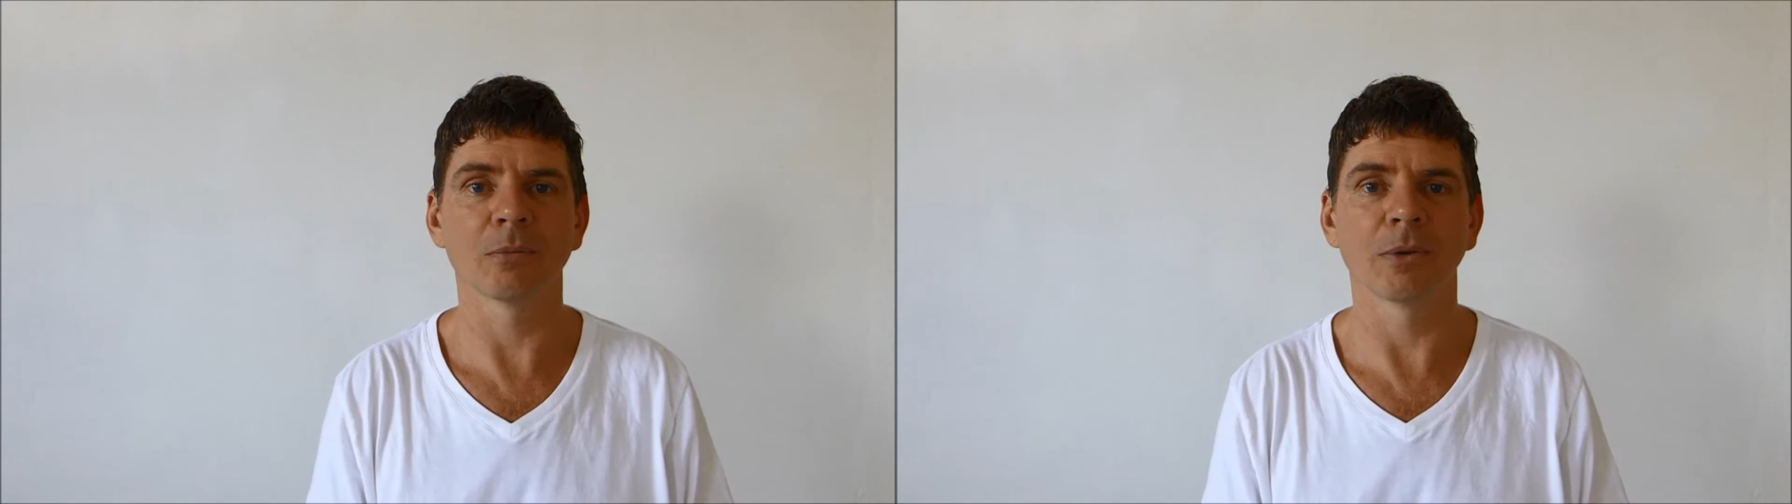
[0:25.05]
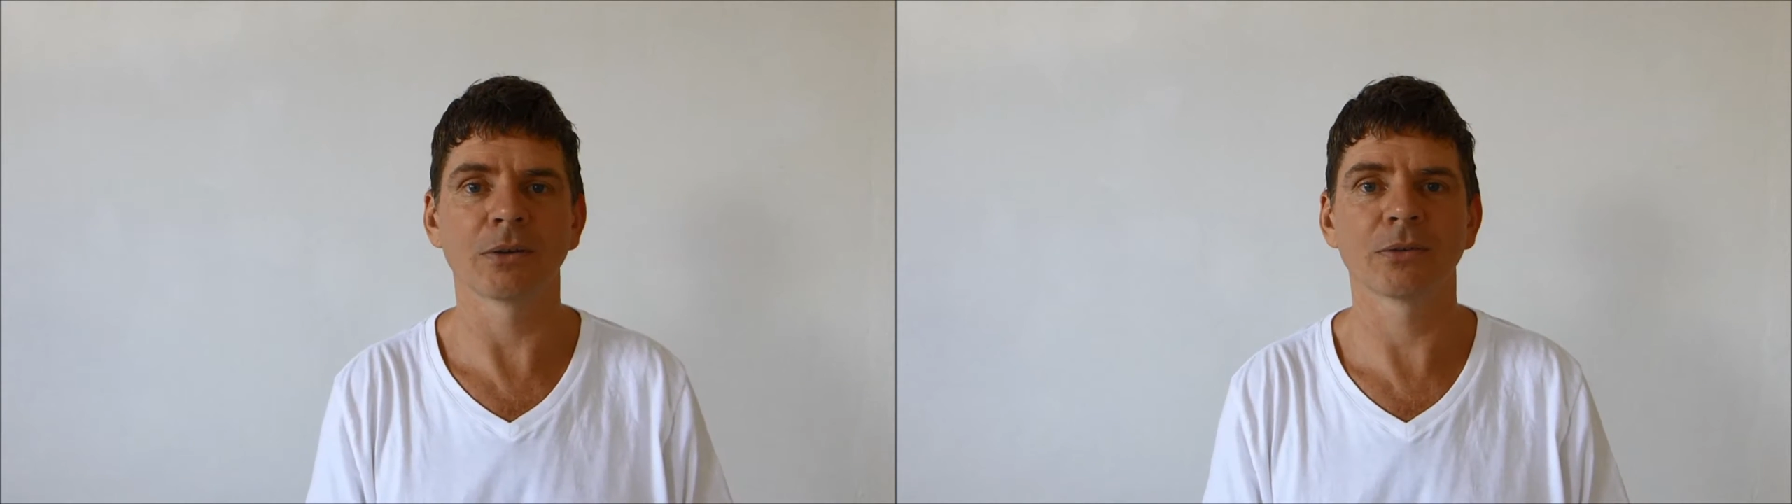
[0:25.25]

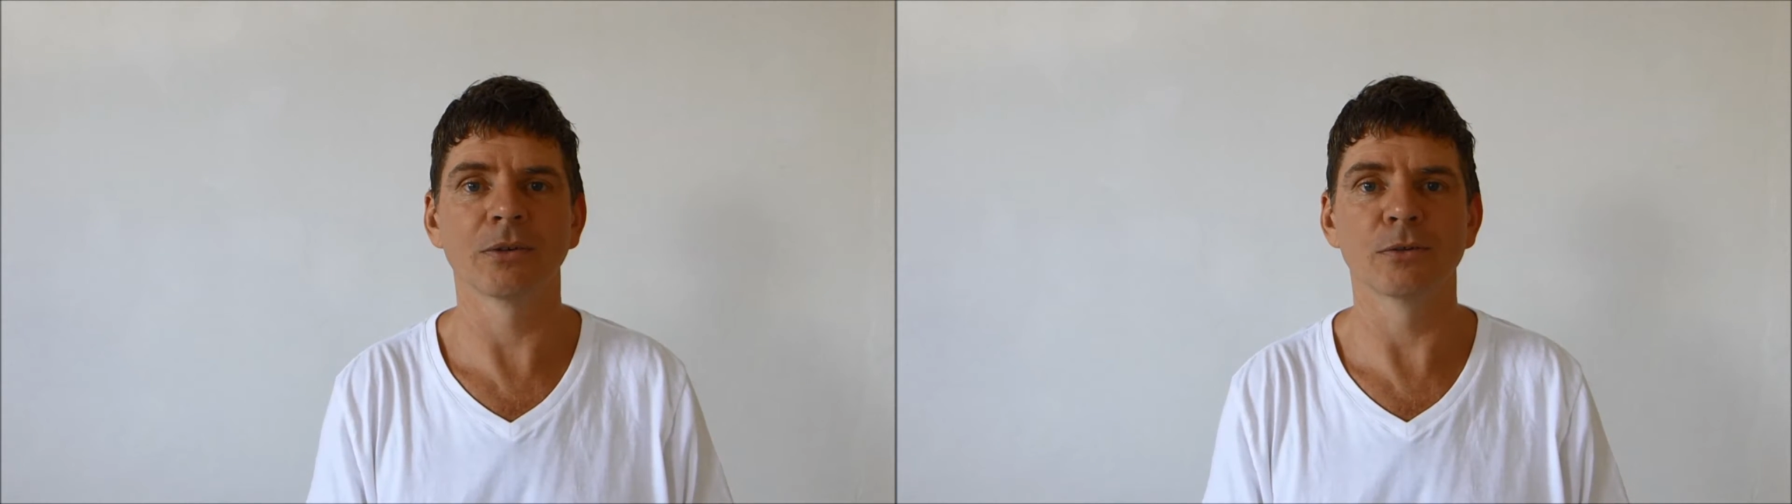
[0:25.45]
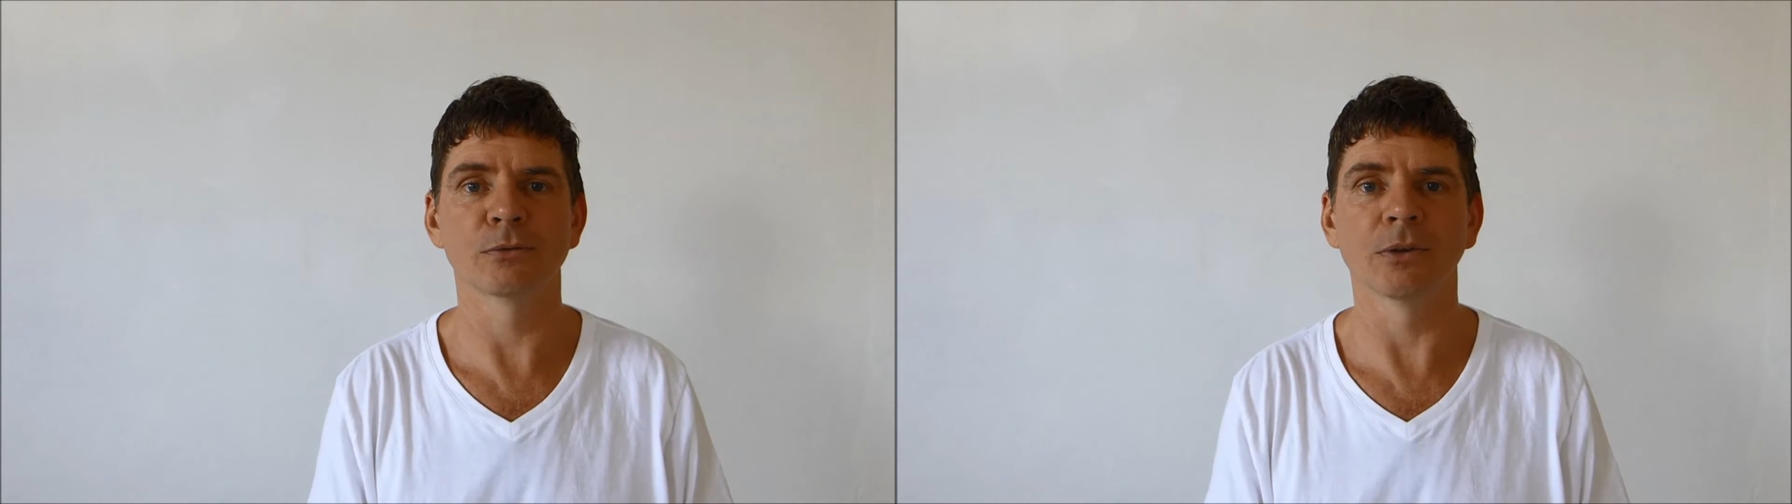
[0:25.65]
that, makes a
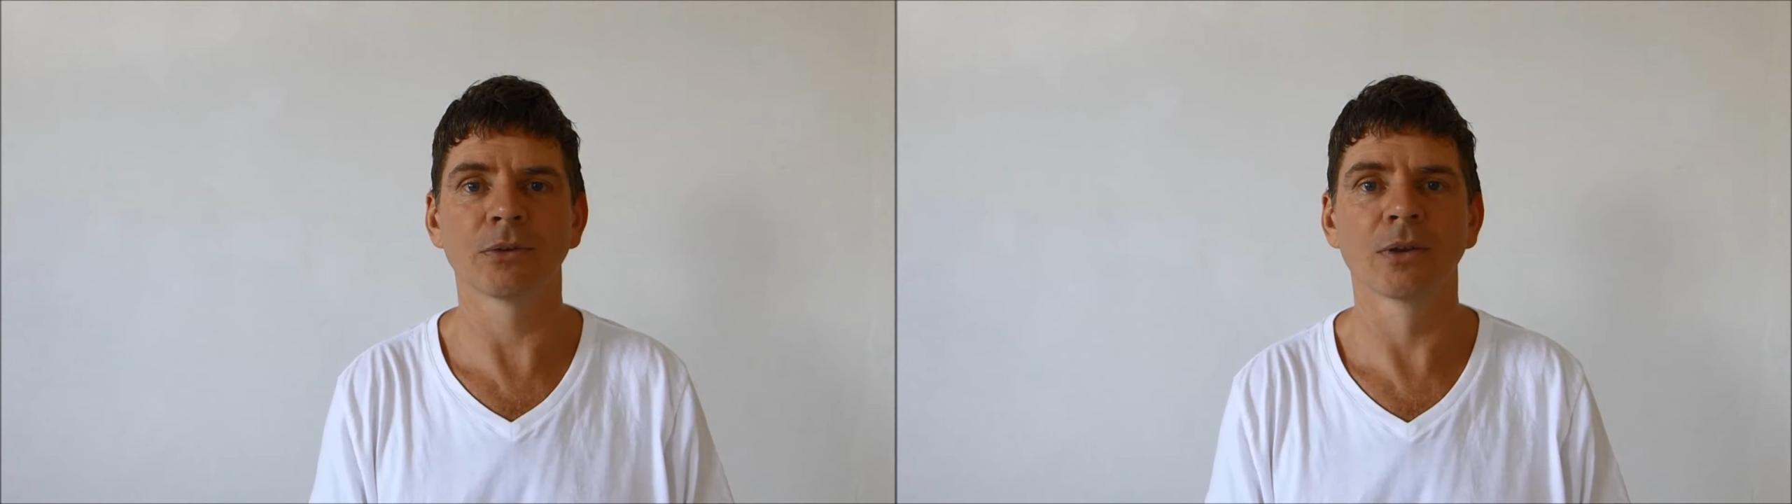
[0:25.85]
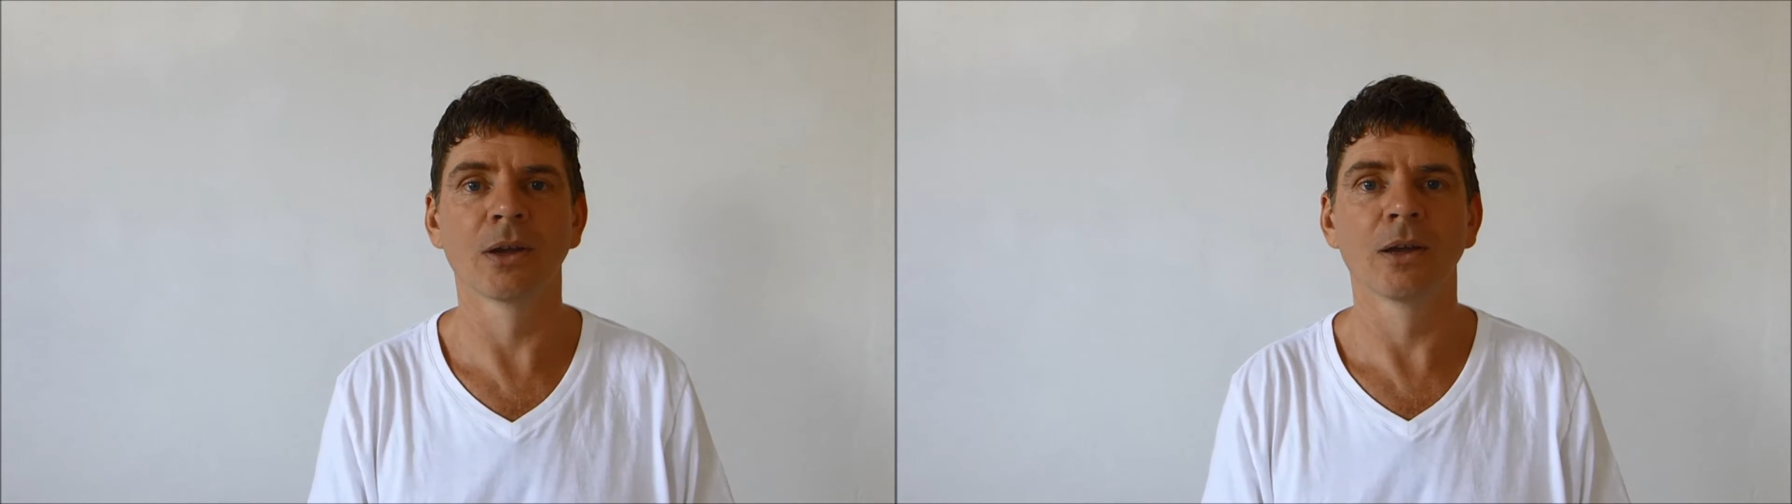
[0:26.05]

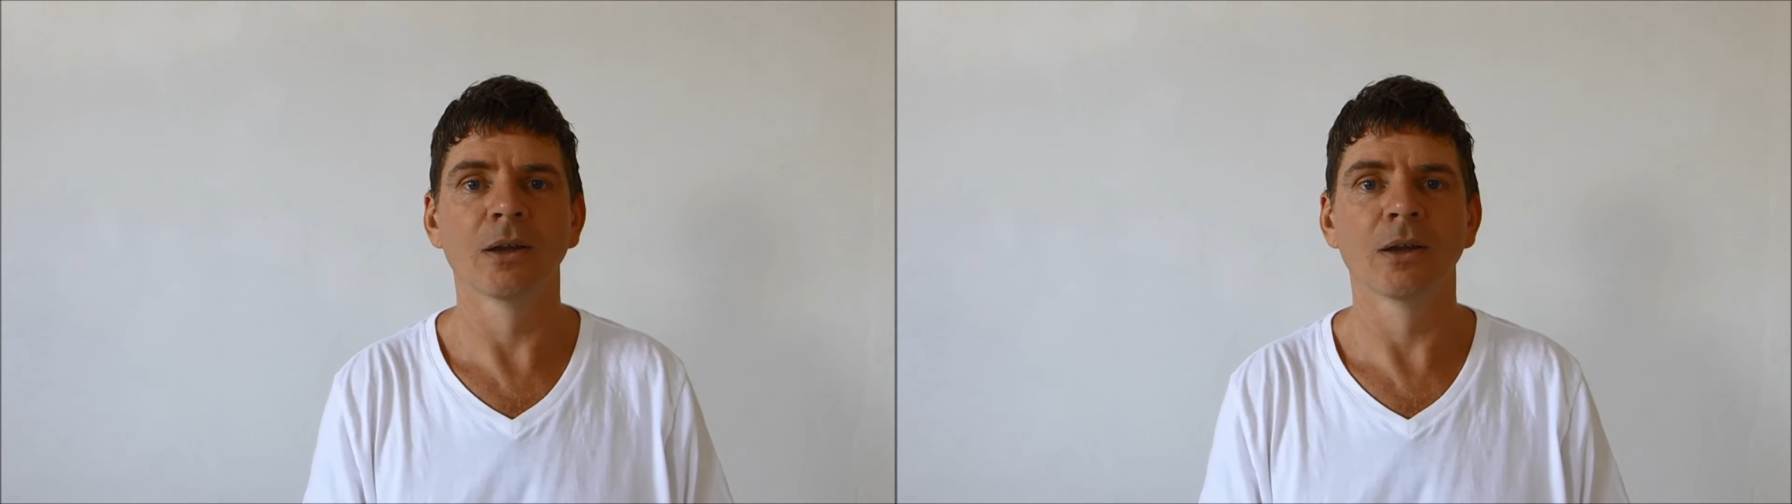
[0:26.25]
difference.